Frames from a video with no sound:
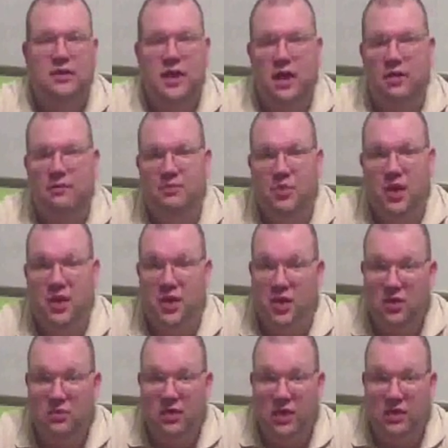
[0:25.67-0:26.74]
Now,
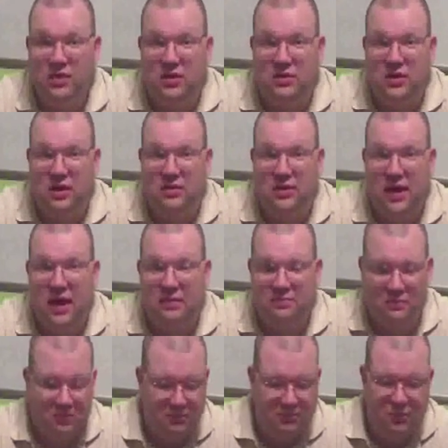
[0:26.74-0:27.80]
another way you can tell
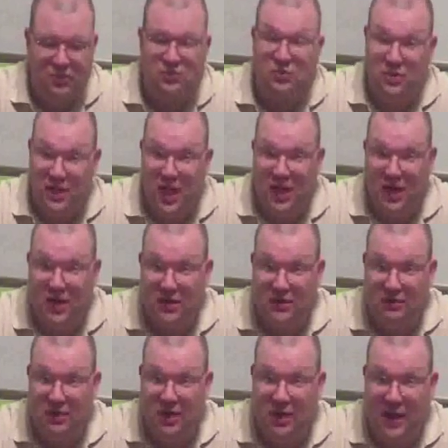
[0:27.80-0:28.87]
time, which we're not
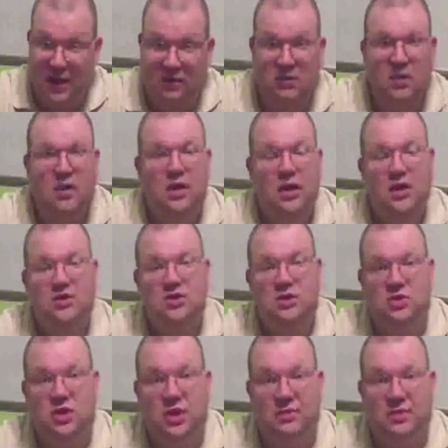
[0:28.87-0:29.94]
going to do right now, is
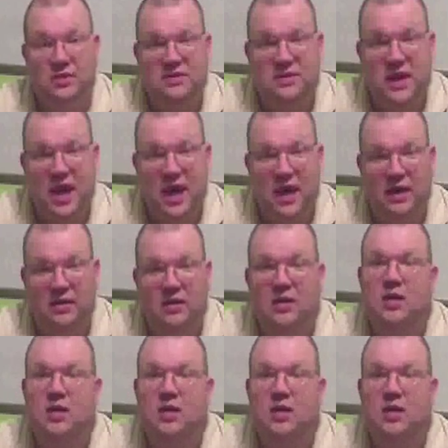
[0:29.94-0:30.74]
you can look up in the sky.